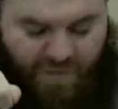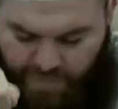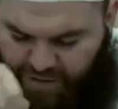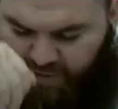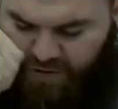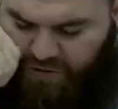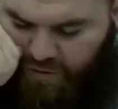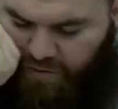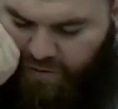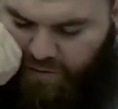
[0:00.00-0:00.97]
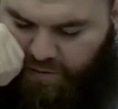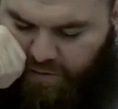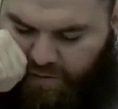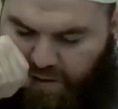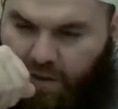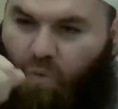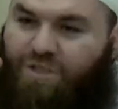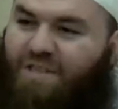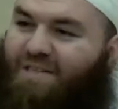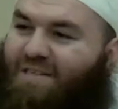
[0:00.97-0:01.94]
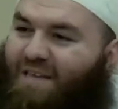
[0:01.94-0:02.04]
to be a teacher, which
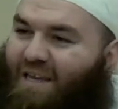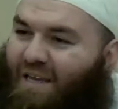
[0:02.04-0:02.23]
is